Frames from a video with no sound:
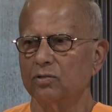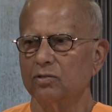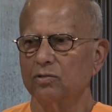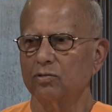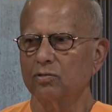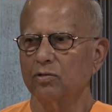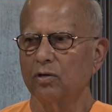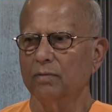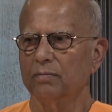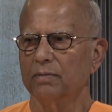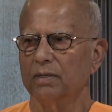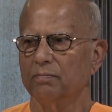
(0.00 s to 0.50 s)

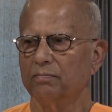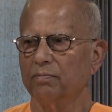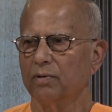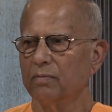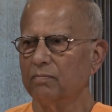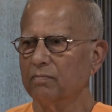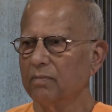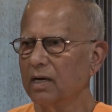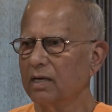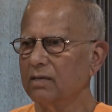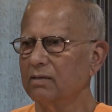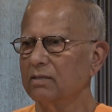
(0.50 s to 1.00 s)
Swami
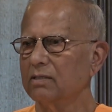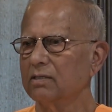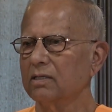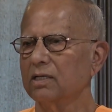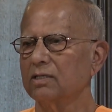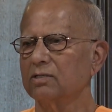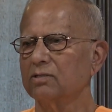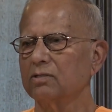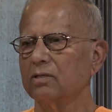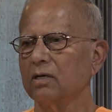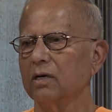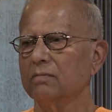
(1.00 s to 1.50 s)
Brahmananda
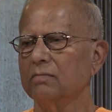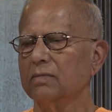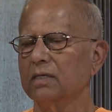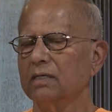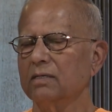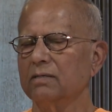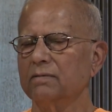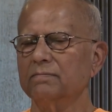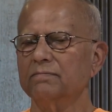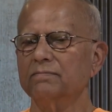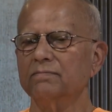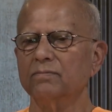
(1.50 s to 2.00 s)
and
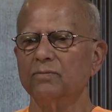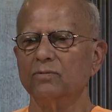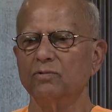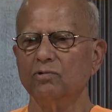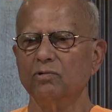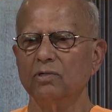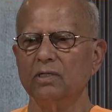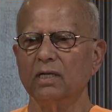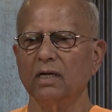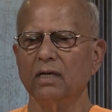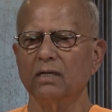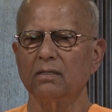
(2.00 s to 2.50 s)
Swami
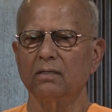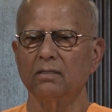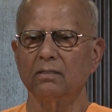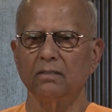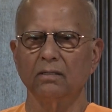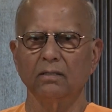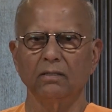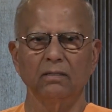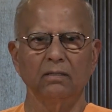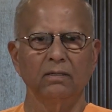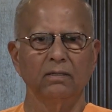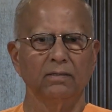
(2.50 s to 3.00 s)

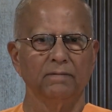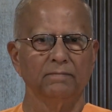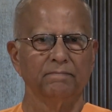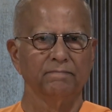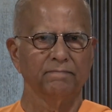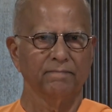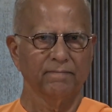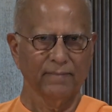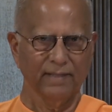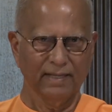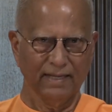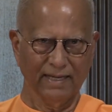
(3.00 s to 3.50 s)
Turiyananda
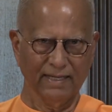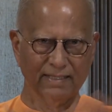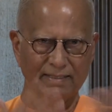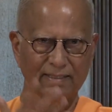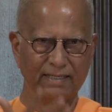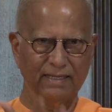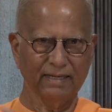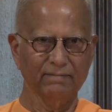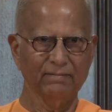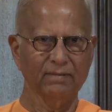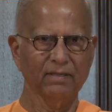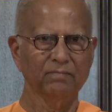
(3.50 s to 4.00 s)
and
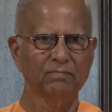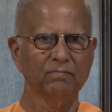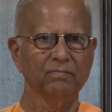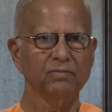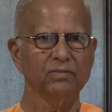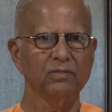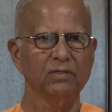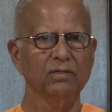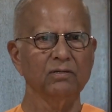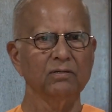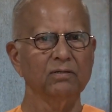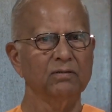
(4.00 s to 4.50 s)
gave them,
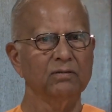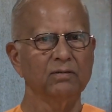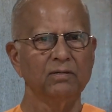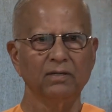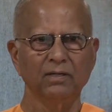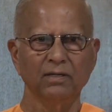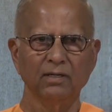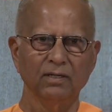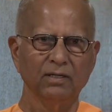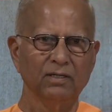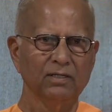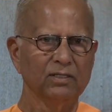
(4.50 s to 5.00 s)
Sir,
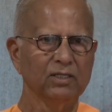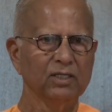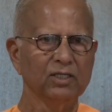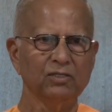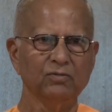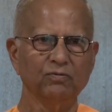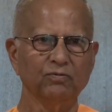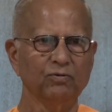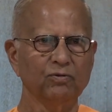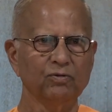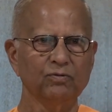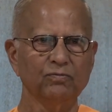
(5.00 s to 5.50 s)

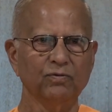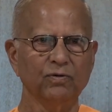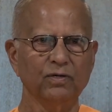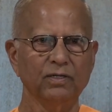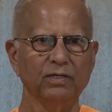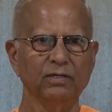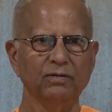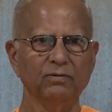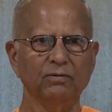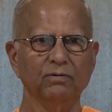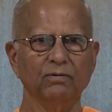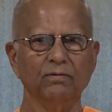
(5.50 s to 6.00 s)
this food for
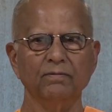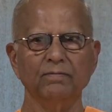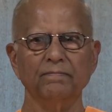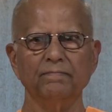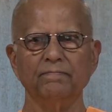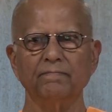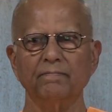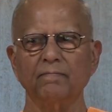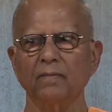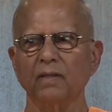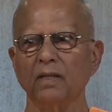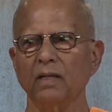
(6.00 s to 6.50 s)
you.
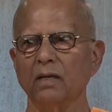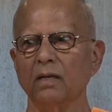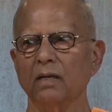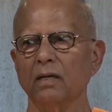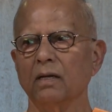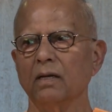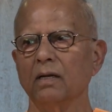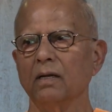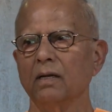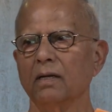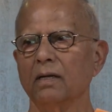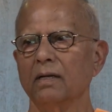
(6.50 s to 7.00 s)

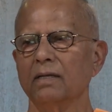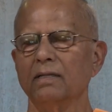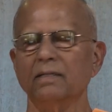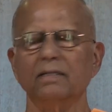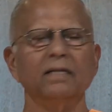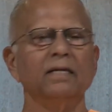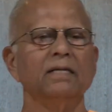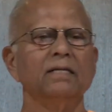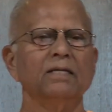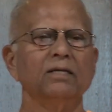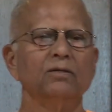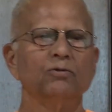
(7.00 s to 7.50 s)

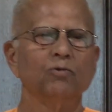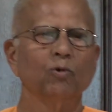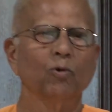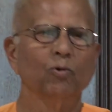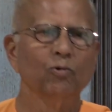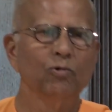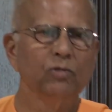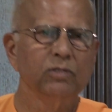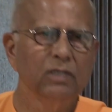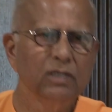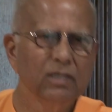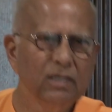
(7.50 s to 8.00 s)
Then he
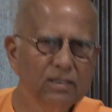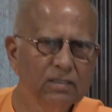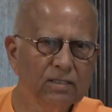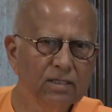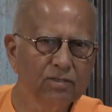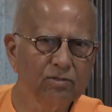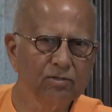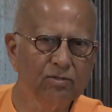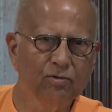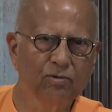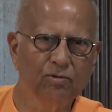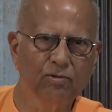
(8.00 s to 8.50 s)
told his
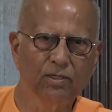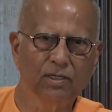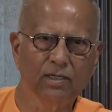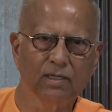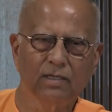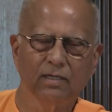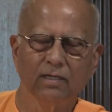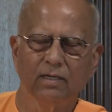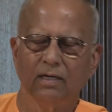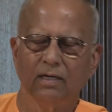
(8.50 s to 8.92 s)
story.